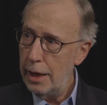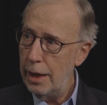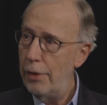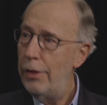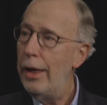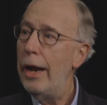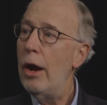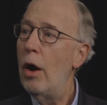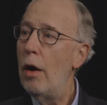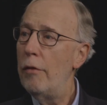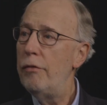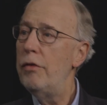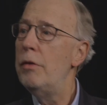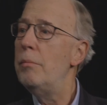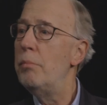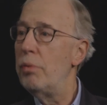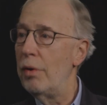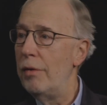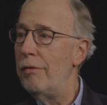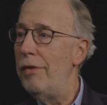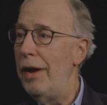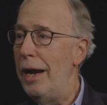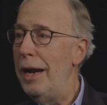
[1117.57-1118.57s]
They often
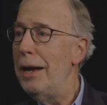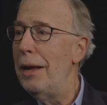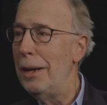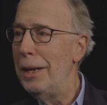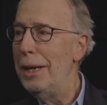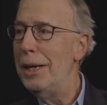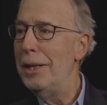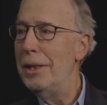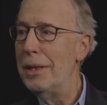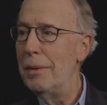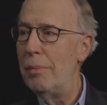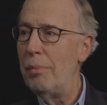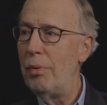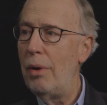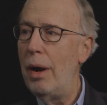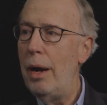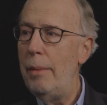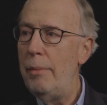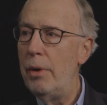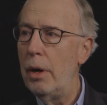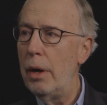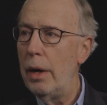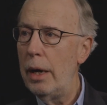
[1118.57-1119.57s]
prevail in the
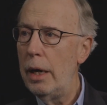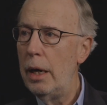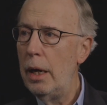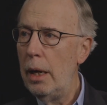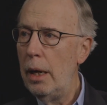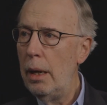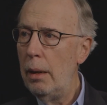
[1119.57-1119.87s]
primary,